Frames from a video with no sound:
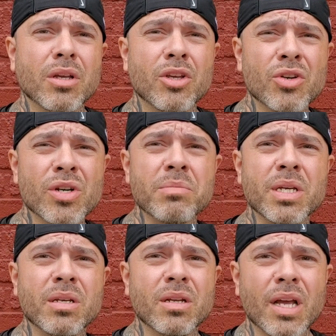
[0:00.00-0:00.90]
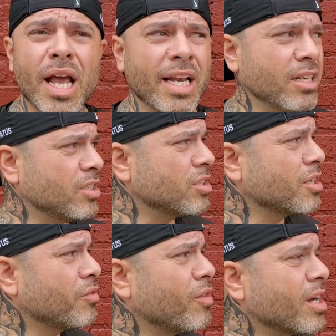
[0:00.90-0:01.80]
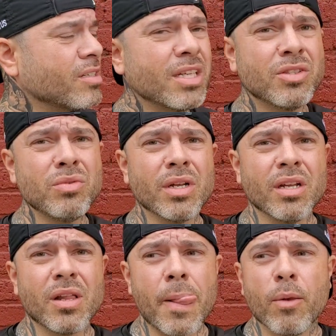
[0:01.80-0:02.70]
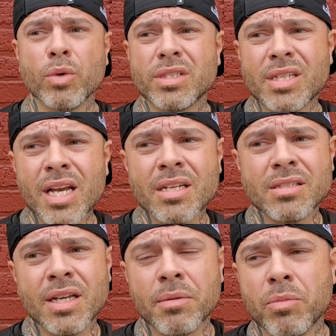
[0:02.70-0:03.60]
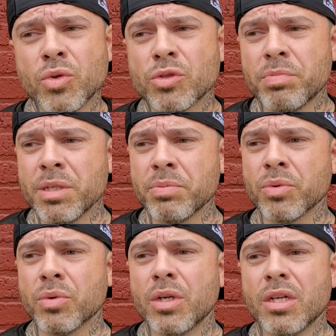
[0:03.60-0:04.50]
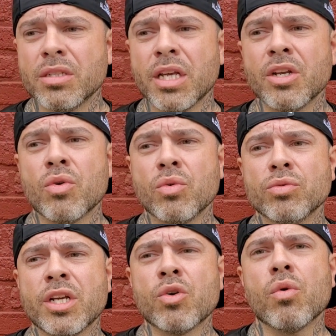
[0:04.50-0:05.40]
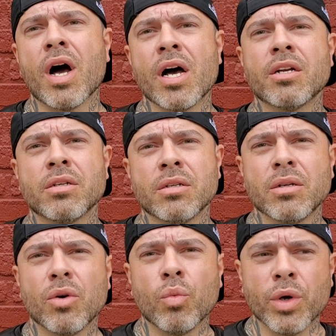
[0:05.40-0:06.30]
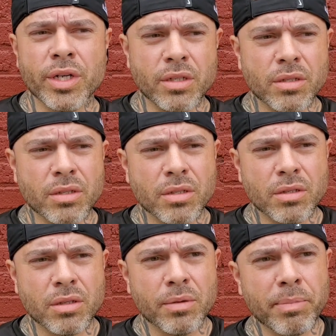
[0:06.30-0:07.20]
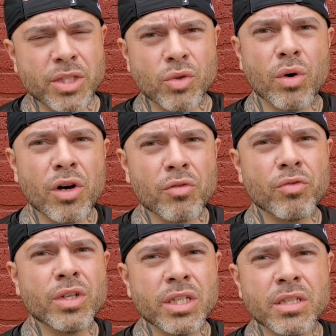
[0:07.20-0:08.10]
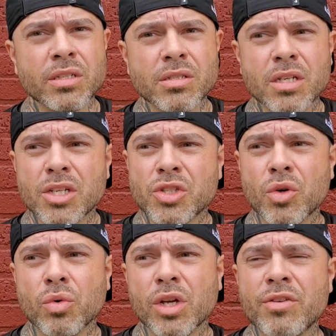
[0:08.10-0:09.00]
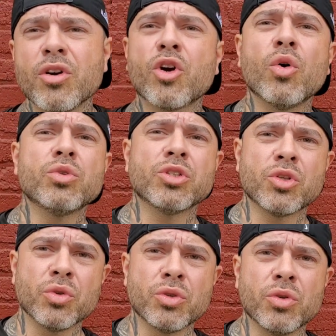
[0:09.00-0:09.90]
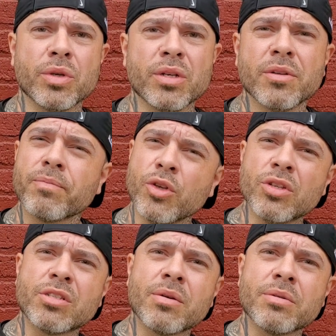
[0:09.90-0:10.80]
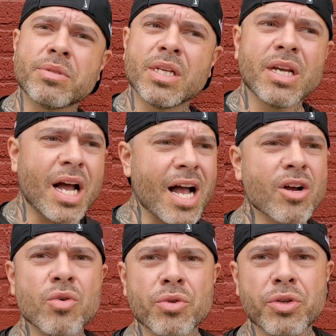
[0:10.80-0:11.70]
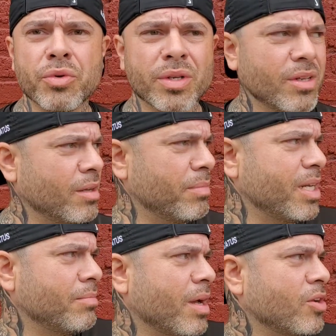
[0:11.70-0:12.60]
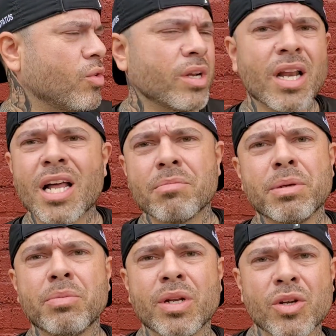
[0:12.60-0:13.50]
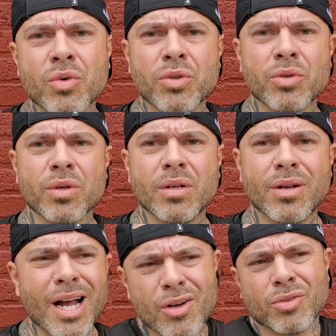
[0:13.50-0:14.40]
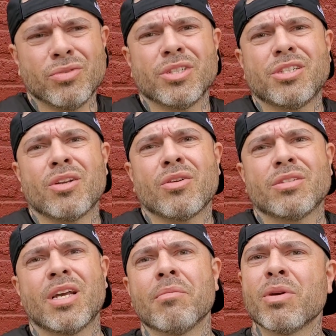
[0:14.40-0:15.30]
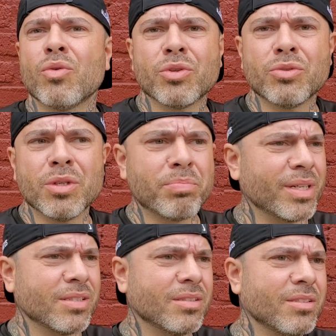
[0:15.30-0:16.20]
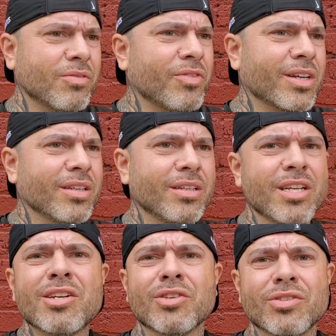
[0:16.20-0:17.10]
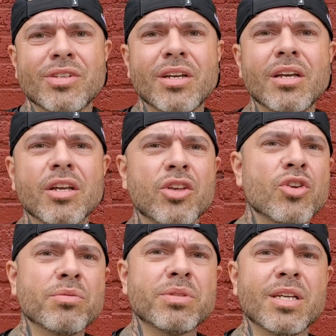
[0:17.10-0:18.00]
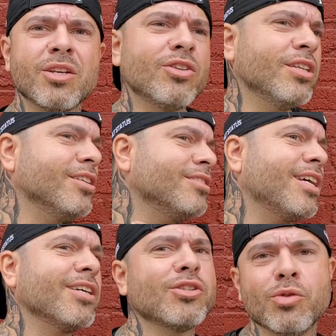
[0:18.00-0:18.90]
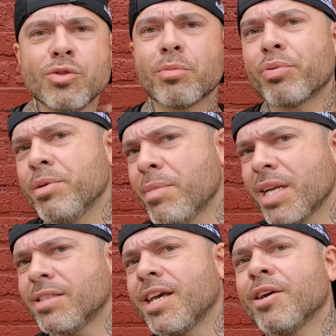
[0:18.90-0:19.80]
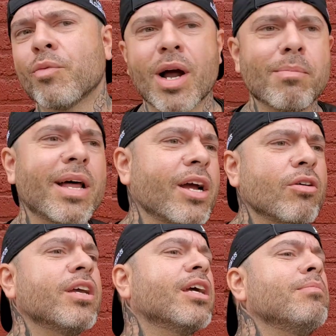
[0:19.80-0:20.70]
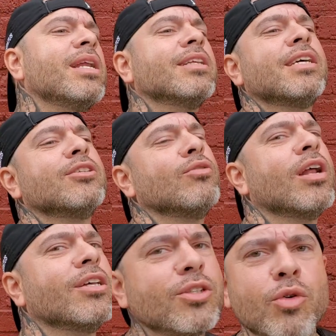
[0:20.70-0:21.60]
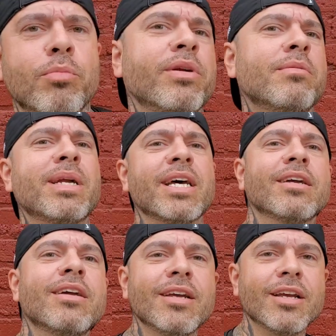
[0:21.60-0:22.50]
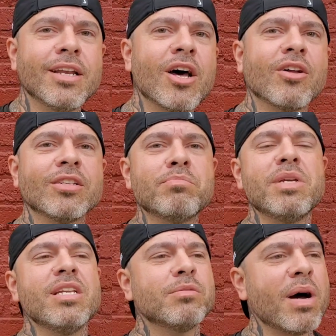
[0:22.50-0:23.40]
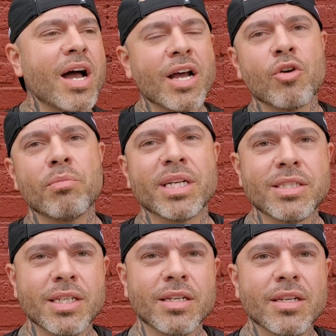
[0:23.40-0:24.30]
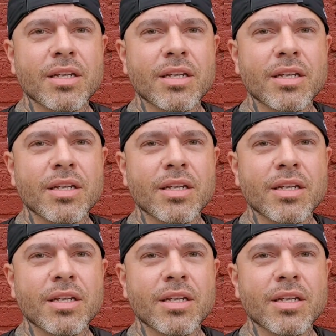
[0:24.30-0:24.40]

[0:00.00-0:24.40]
You know what I mean? And then there's other fighters that do that. What's sad is that most people, they don't honor what mental health really is. So even coaches go through it. You understand what I'm saying? Mm. I go through it. I know a lot of people that go through it. I go through this shit all the time. I've been going through depression since fucking years. You know what I'm saying? You think these tattoos are premeditated, where I'm like, oh yeah, give me that tattoo, that looks cool, put it on my neck. No, there's meanings behind all my shit.